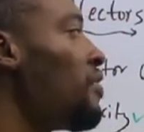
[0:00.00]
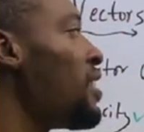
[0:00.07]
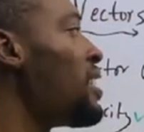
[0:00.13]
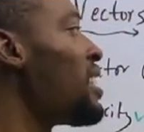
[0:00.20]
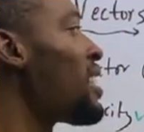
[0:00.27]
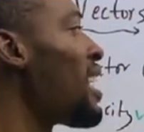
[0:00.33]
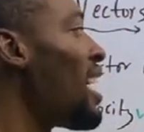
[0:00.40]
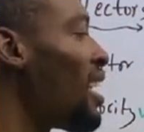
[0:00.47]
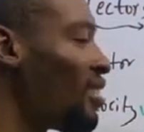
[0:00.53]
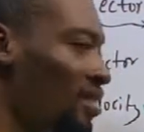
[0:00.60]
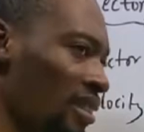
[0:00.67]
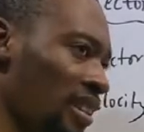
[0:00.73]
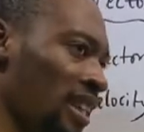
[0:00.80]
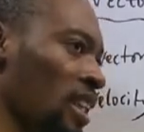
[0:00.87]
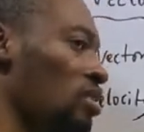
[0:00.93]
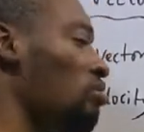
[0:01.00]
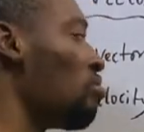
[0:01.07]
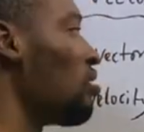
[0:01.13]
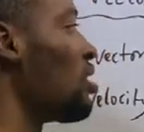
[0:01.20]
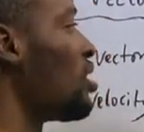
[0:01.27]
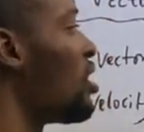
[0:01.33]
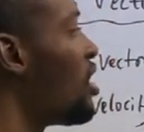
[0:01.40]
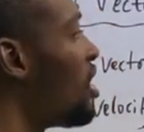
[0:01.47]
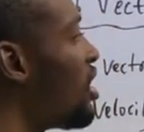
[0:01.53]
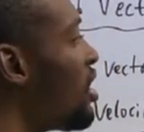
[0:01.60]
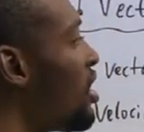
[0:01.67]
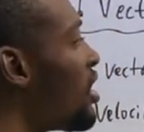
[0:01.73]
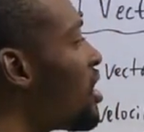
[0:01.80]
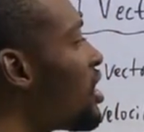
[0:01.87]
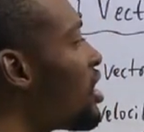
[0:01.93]
vertical down,
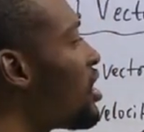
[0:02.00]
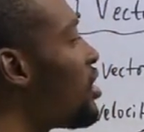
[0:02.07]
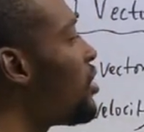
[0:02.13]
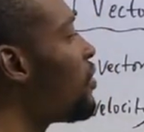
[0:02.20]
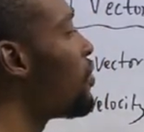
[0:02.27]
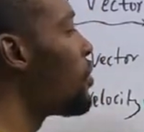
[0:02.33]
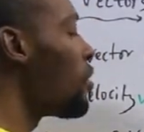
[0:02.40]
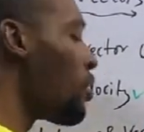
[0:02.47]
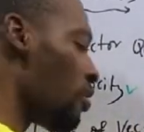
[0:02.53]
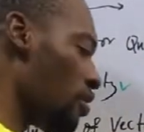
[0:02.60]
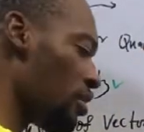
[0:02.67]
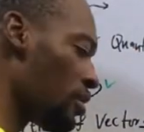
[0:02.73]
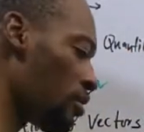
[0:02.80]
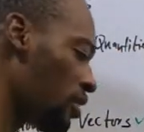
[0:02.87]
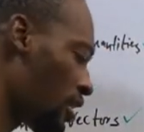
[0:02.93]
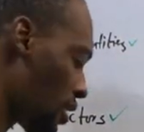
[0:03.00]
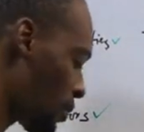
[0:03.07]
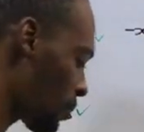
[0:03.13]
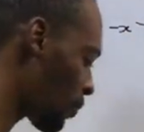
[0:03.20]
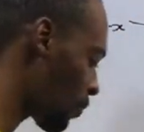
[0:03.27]
negative horizontal.